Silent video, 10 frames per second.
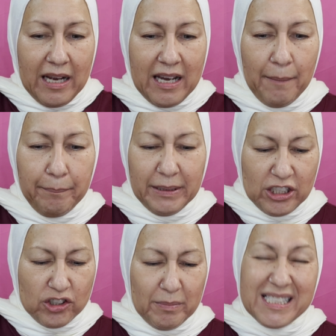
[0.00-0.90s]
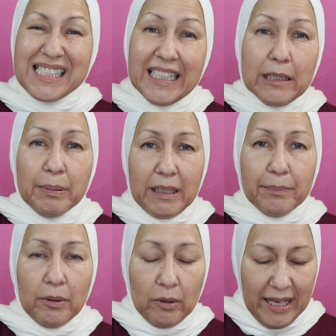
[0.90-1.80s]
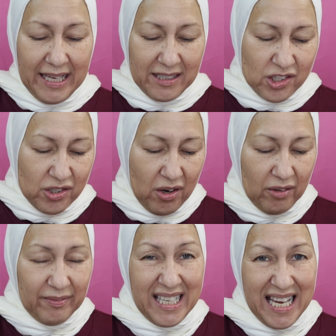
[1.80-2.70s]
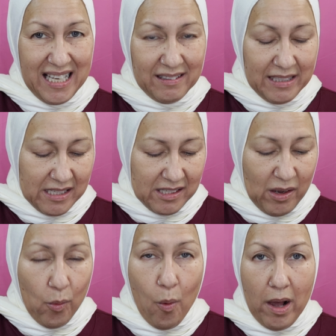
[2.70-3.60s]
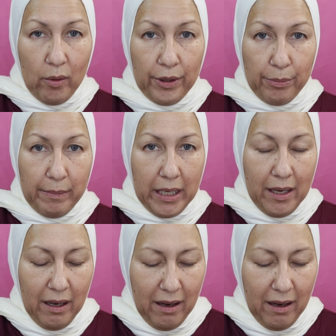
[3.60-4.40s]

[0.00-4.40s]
companies to mislead people. And so, yeah, it doesn't sit well with me.